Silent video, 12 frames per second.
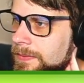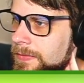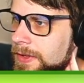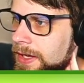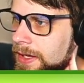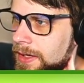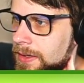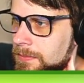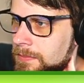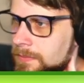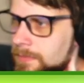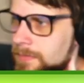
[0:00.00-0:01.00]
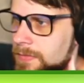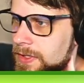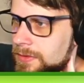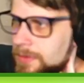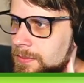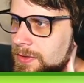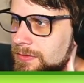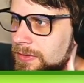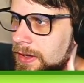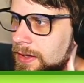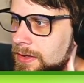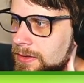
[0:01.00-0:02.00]
that should be
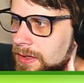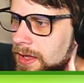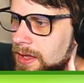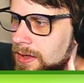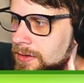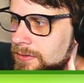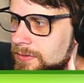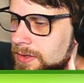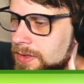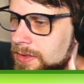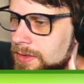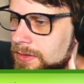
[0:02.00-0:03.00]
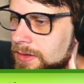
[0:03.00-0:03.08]
fine. Yeah, very good.